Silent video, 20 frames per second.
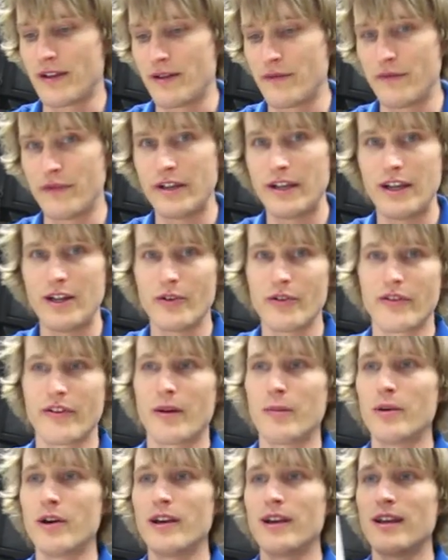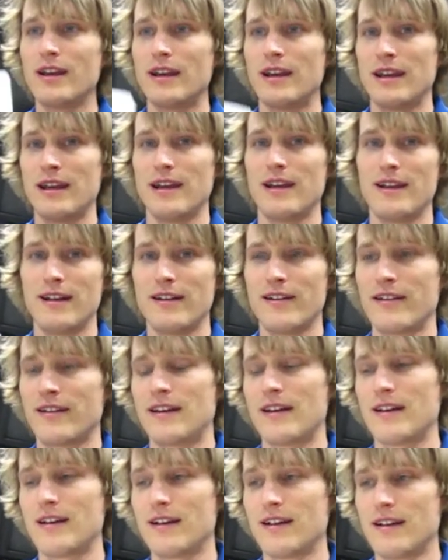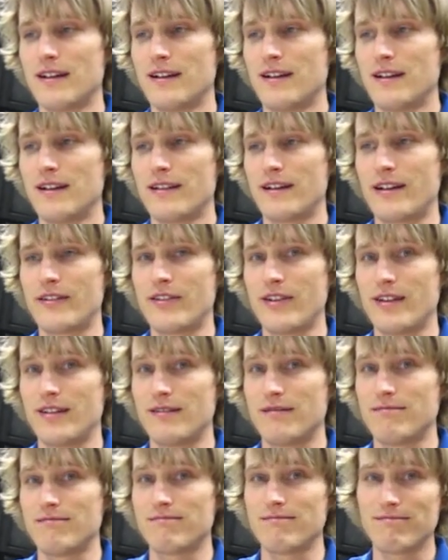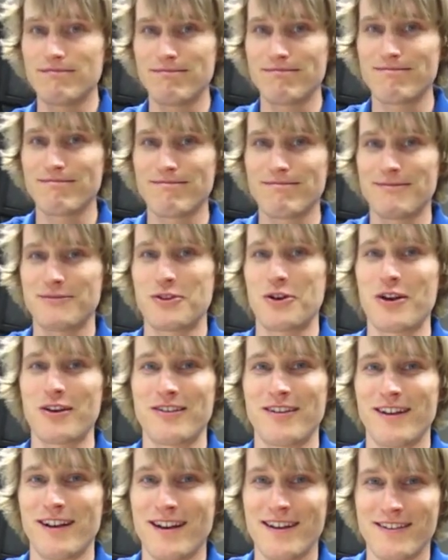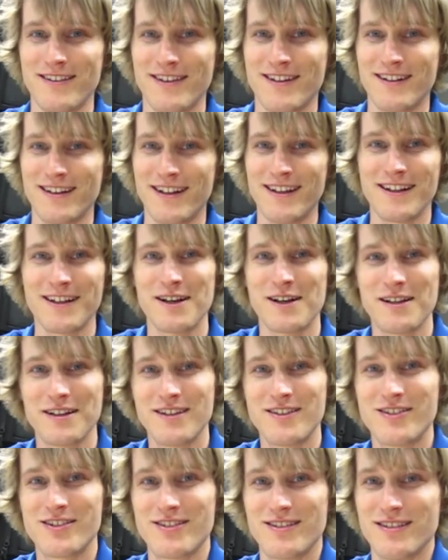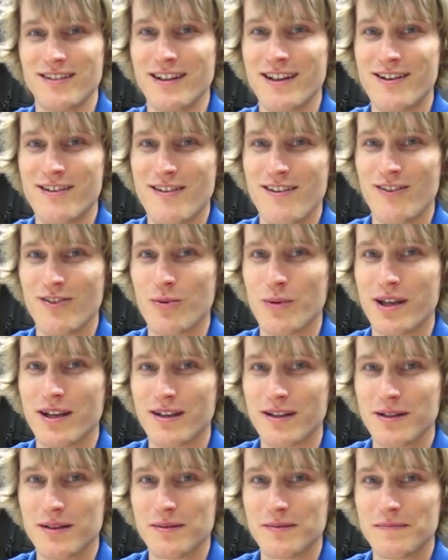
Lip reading: video summary, and that's it. Talk to you guys on ecollege later this week.